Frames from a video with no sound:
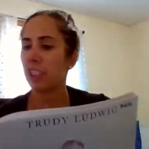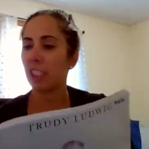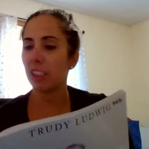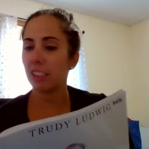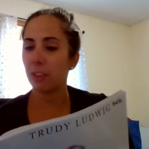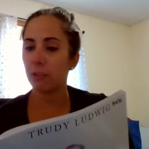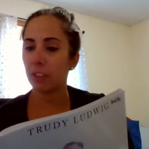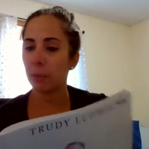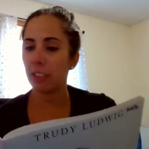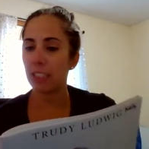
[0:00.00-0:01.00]
calls out
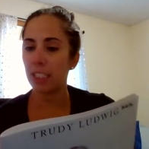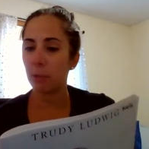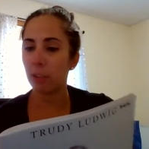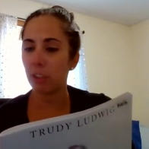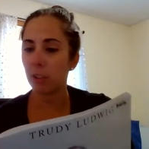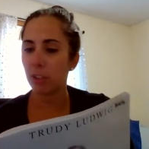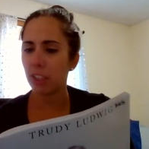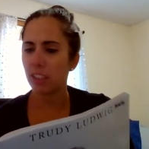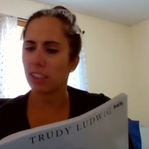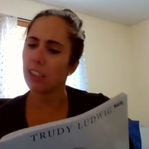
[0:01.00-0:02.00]
from the tetherball
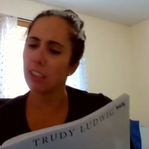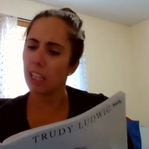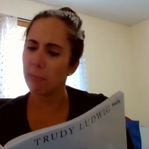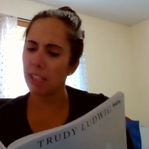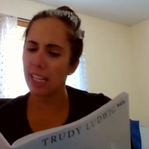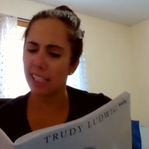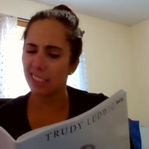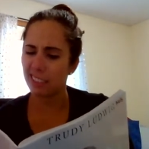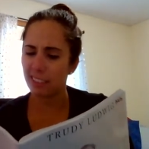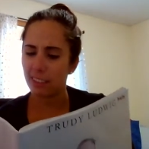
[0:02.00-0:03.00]
court. You're up
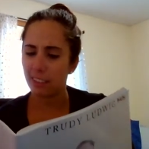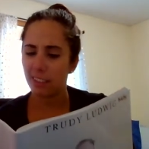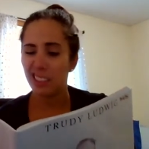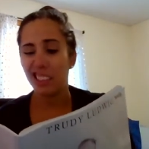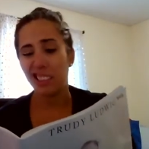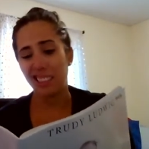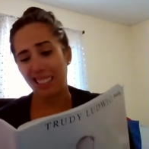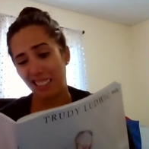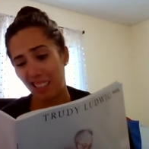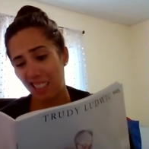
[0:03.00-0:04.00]
next!
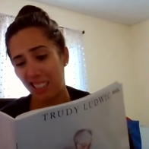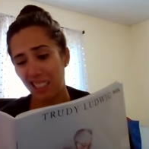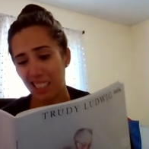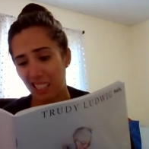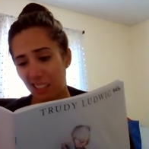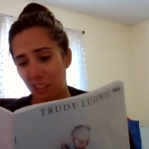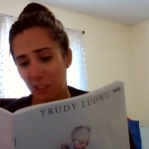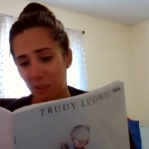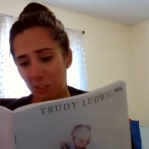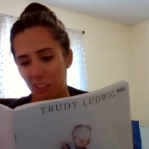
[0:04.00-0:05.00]
Sorry, I gotta
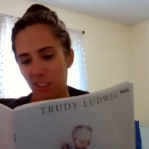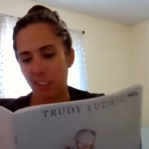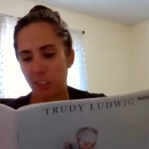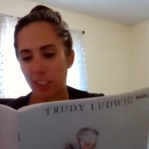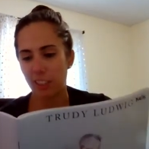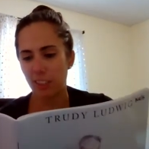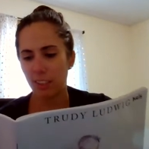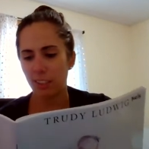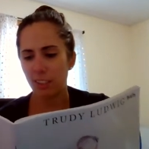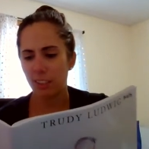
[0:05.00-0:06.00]
go, says
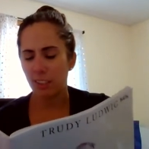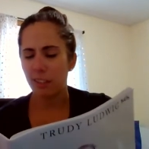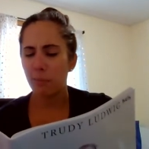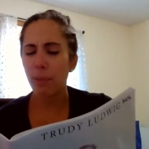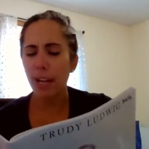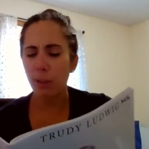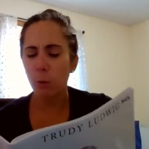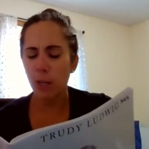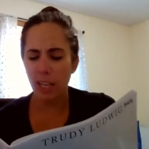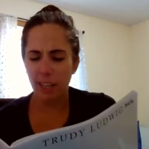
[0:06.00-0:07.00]
Justin. By the
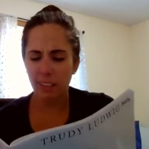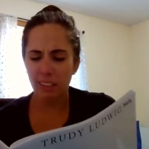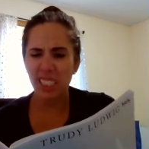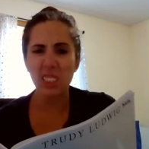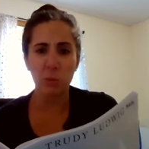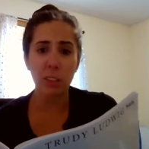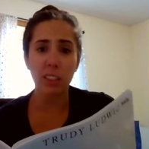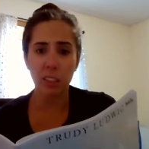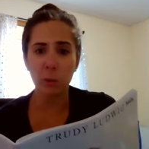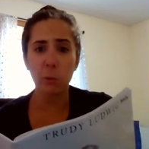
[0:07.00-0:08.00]
way, that's a
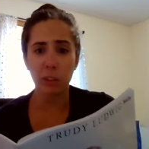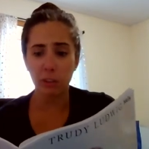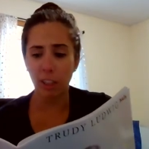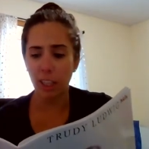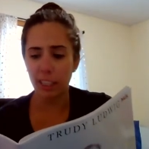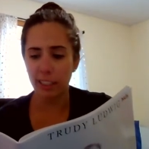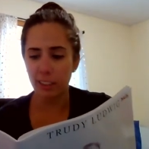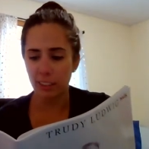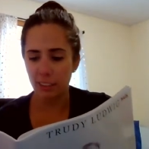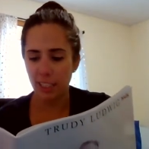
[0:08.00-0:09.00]
really cool drawing,
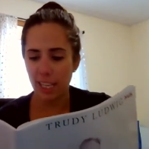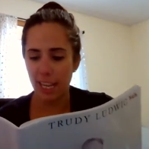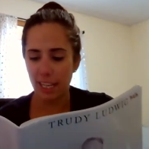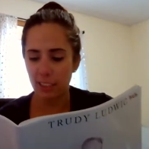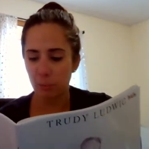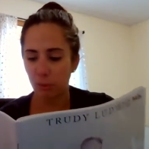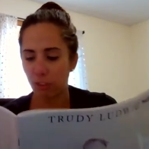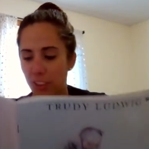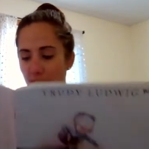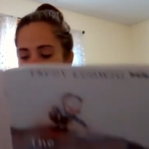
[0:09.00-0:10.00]
he adds
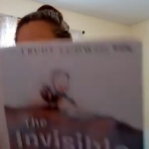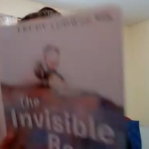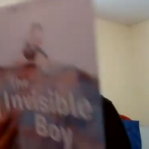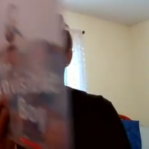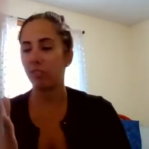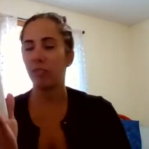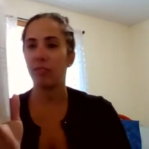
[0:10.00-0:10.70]
before taking off.